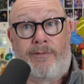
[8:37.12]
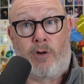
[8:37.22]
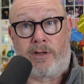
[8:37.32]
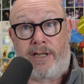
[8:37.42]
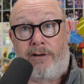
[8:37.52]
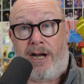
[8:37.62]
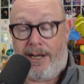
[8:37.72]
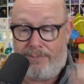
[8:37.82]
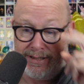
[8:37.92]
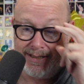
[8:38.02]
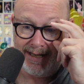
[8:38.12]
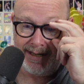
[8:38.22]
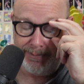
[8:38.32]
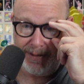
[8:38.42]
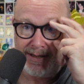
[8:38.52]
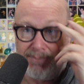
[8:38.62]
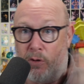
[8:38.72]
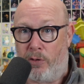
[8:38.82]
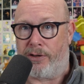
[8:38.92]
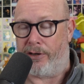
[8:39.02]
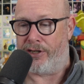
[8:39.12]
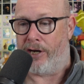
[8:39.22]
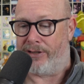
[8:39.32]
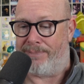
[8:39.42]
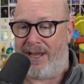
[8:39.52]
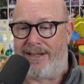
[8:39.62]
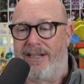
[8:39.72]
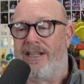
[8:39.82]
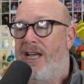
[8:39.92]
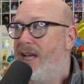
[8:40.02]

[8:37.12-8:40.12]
course there are, but it's more sort of joke dependent.